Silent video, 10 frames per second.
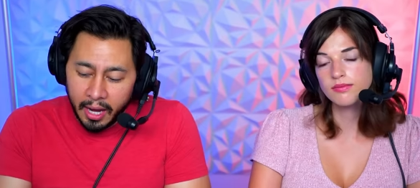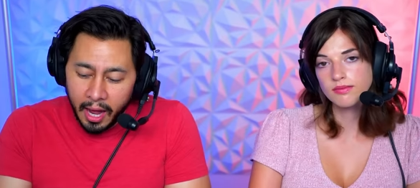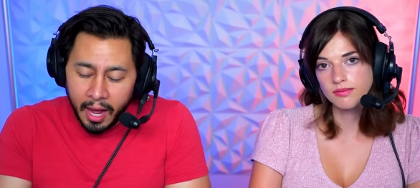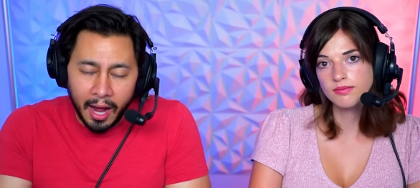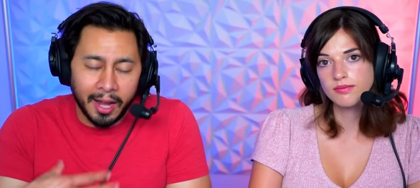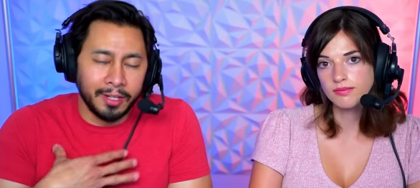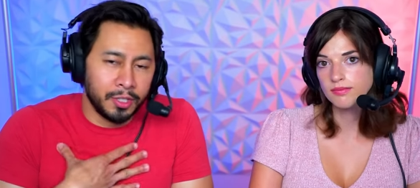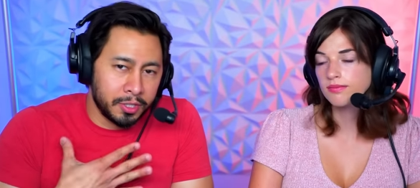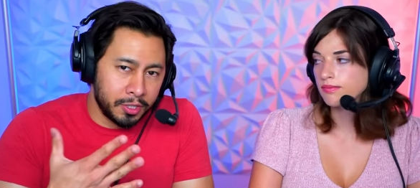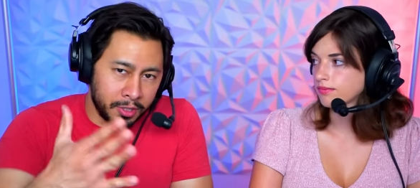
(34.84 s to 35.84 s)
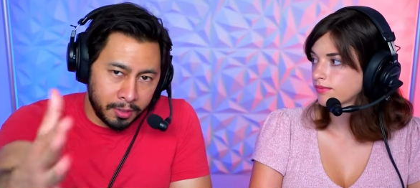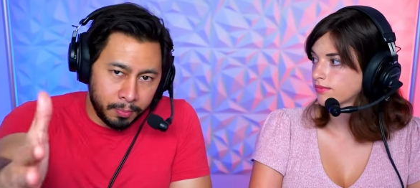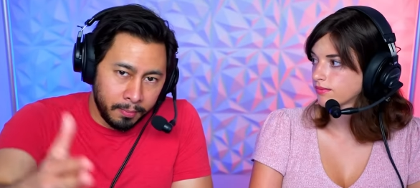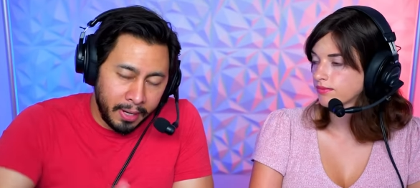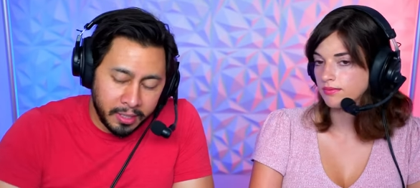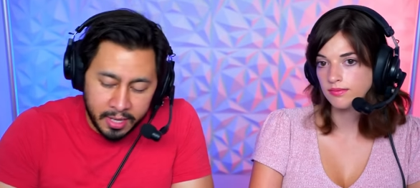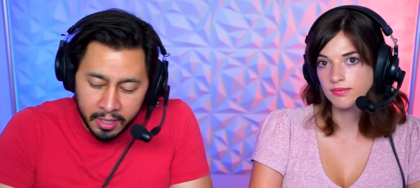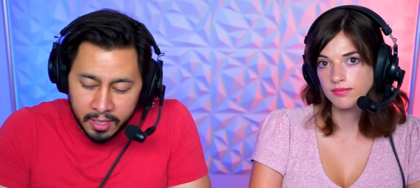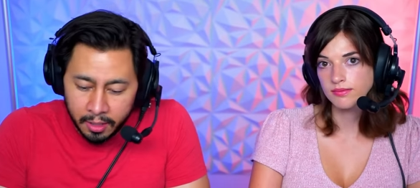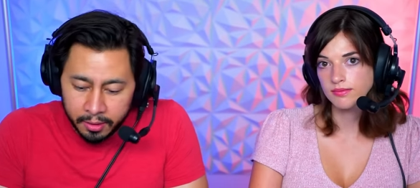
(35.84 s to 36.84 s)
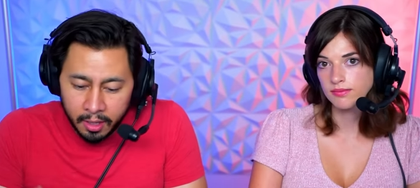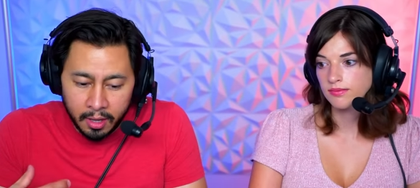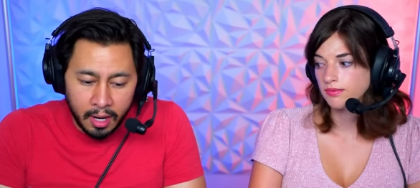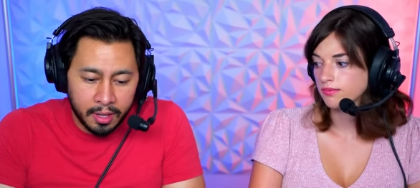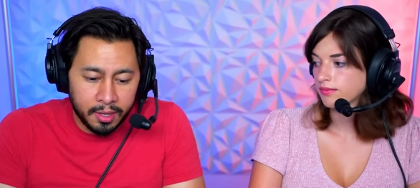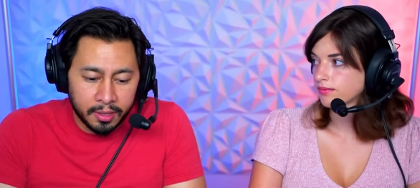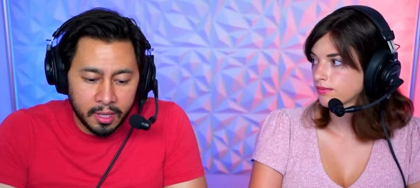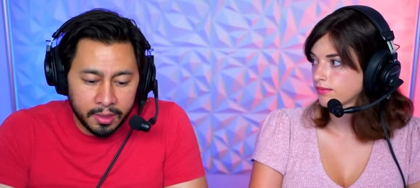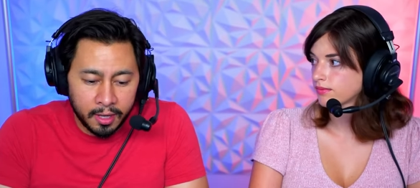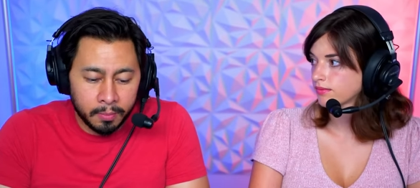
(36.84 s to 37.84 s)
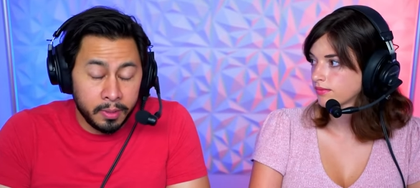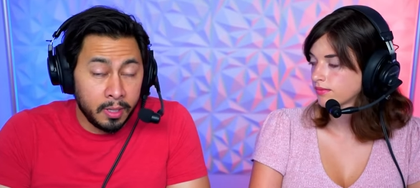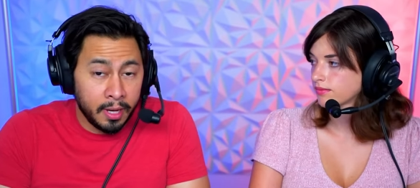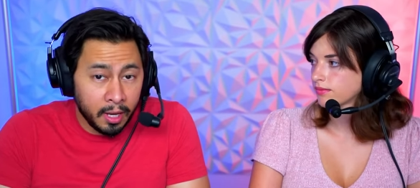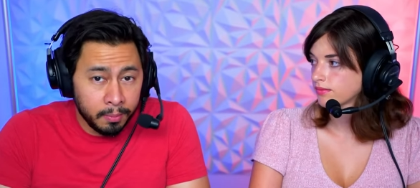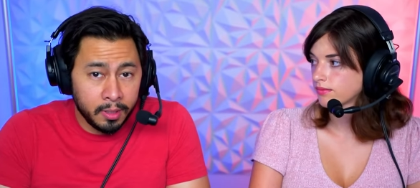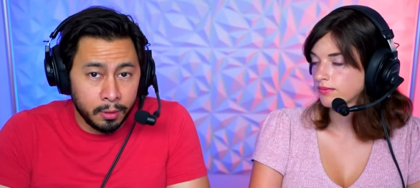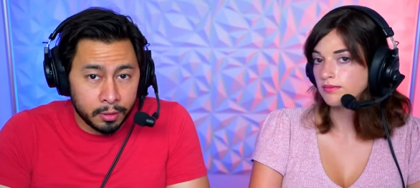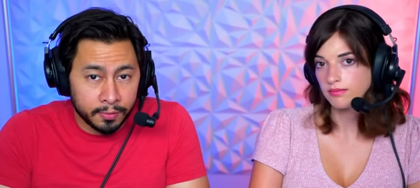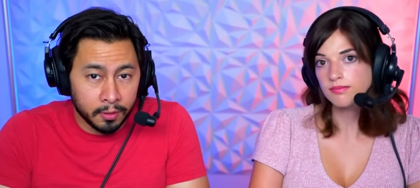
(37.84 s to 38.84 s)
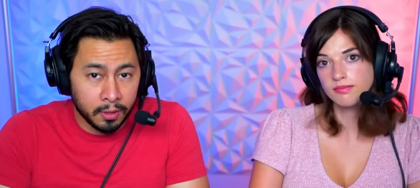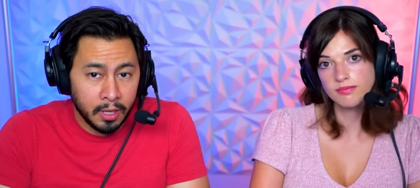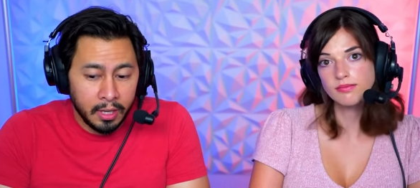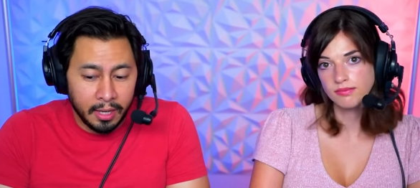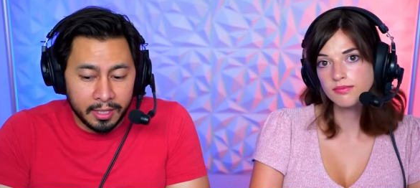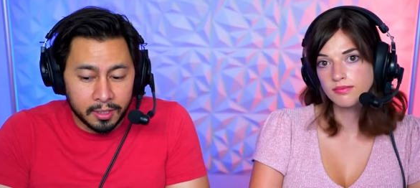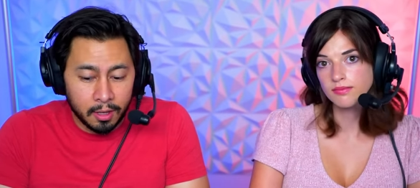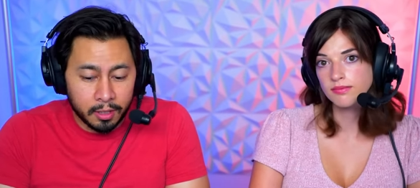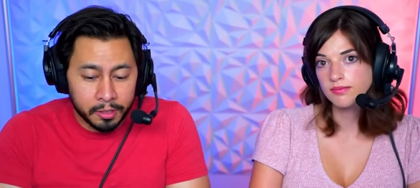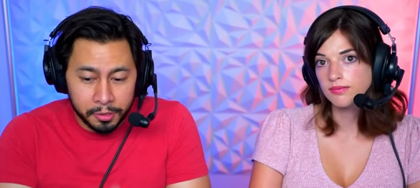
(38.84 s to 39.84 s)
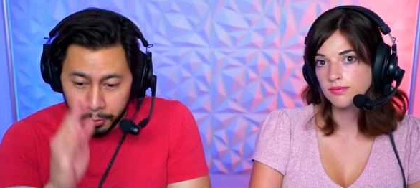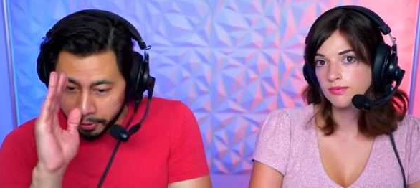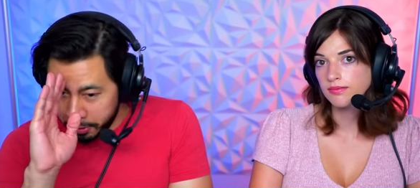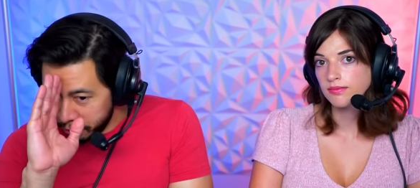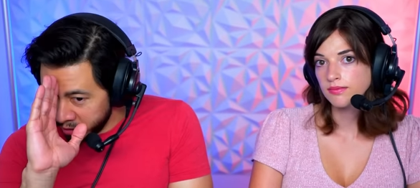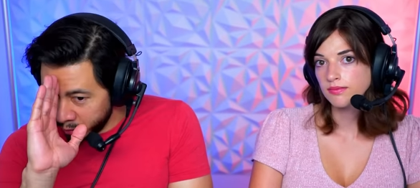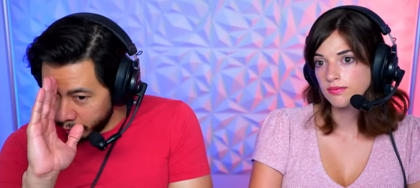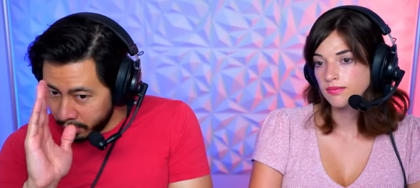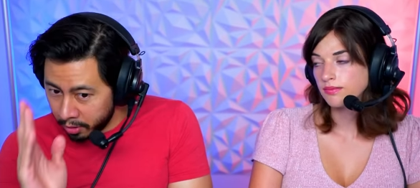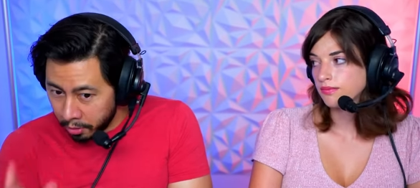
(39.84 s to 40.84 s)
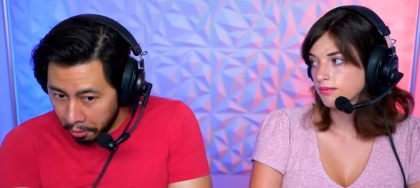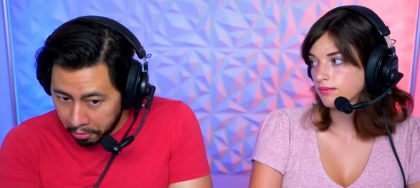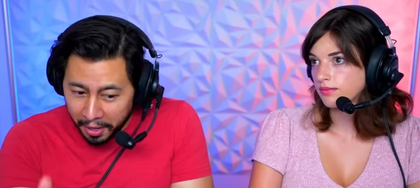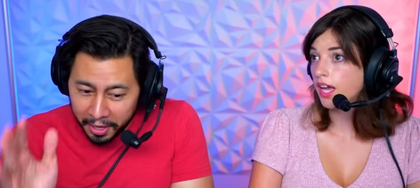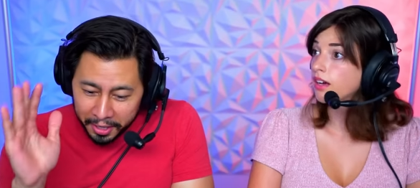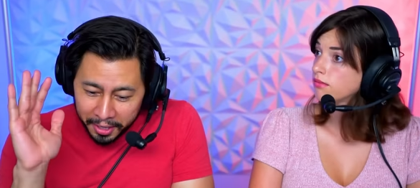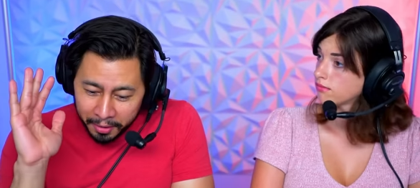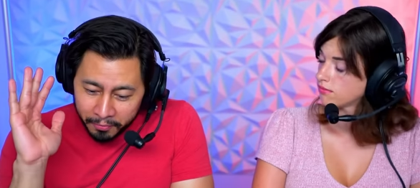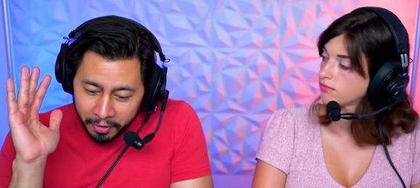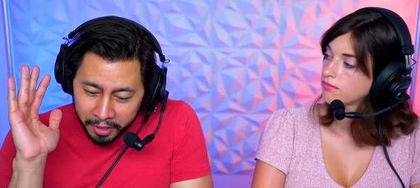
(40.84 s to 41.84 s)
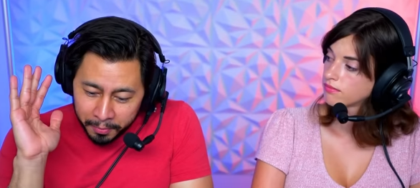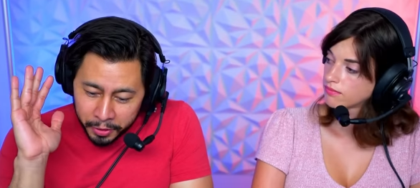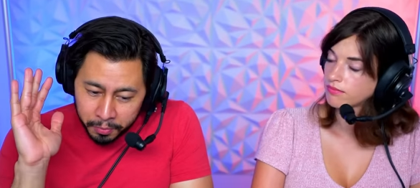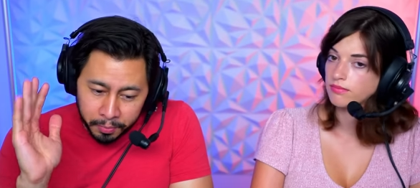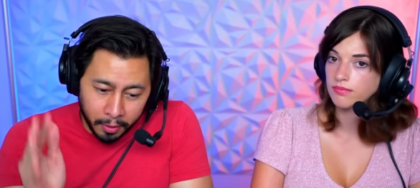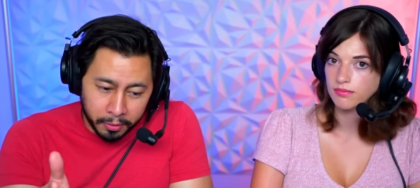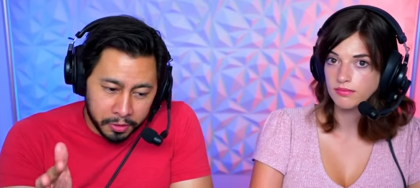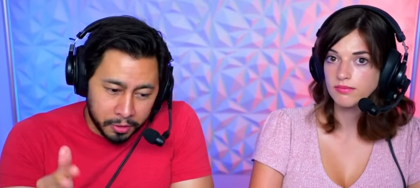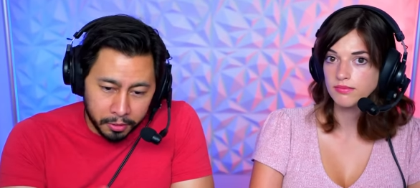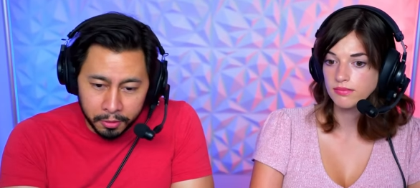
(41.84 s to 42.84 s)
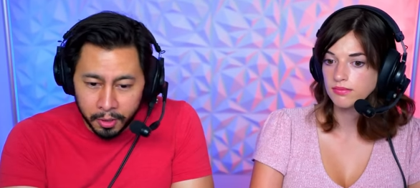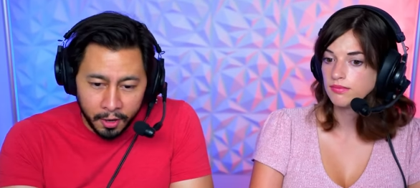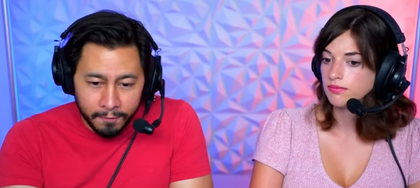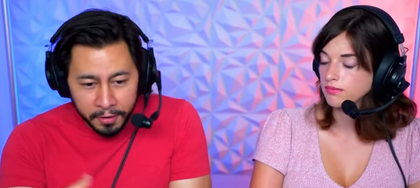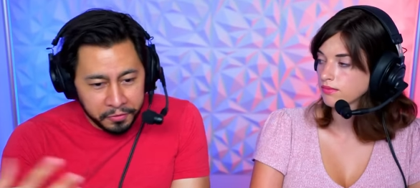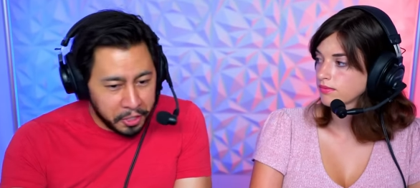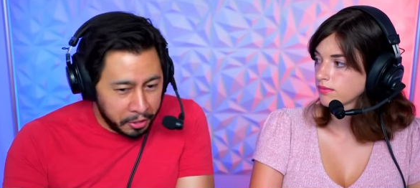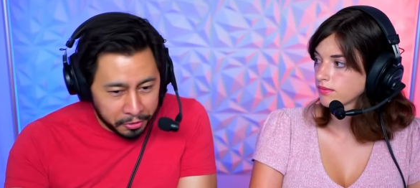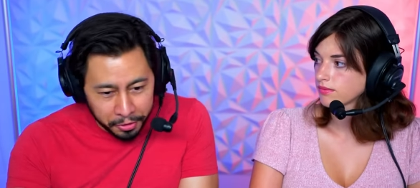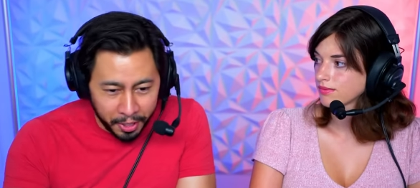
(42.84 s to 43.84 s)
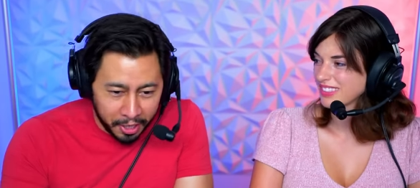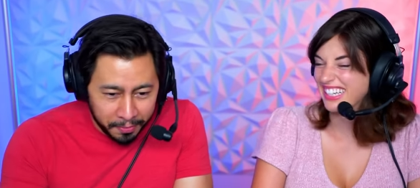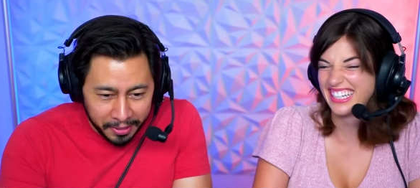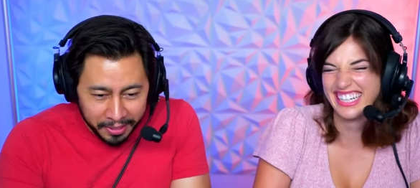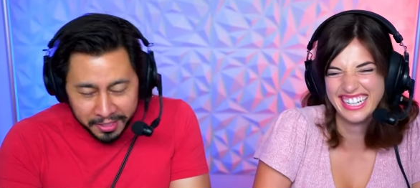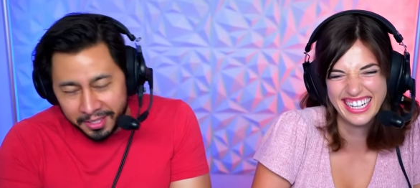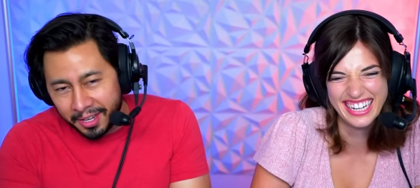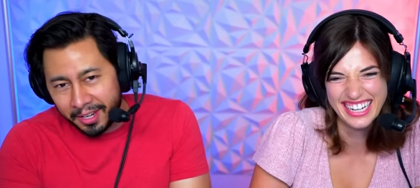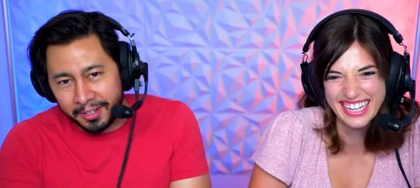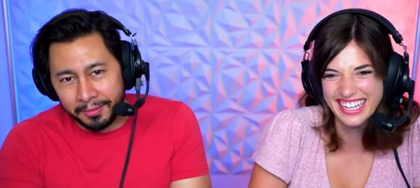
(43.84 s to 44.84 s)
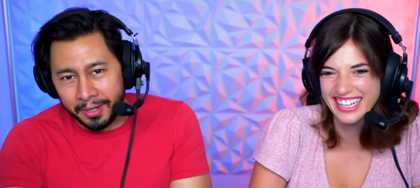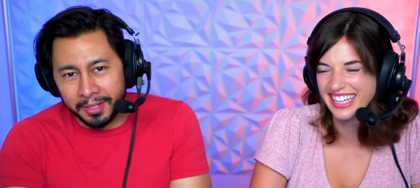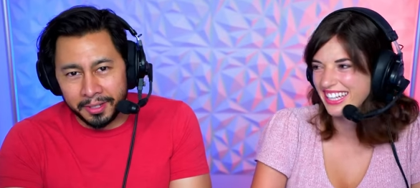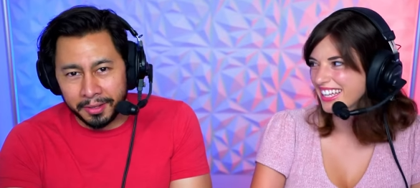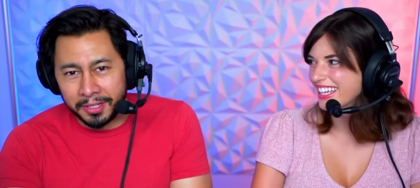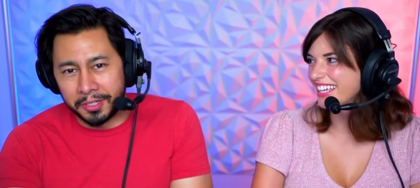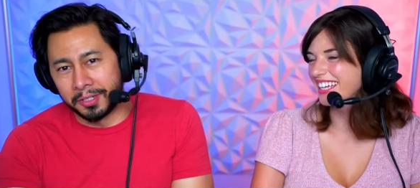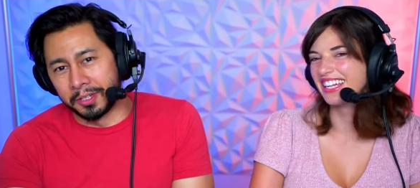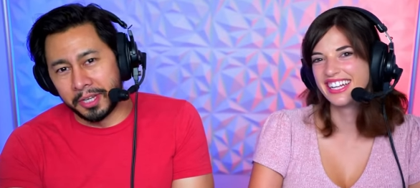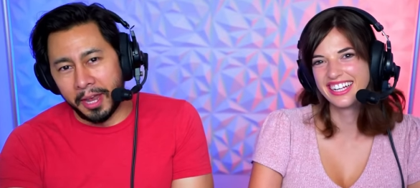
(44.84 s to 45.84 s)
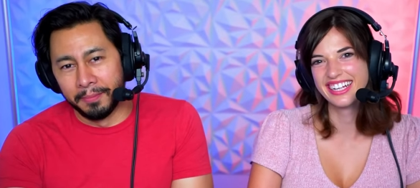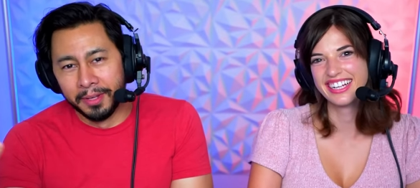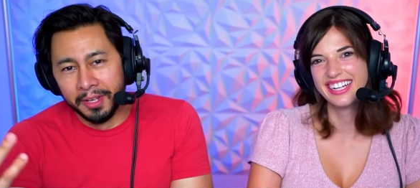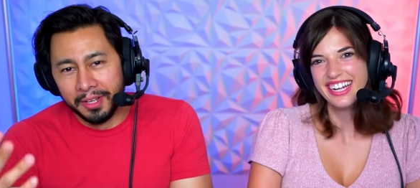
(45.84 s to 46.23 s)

Speaker 1: I, I just, to put my stance out there, I think that therapy can be useful as long as you are using it with a goal. Yeah. I am very much opposed to fifteen years of therapy. It's like, what? No, that's just a scam.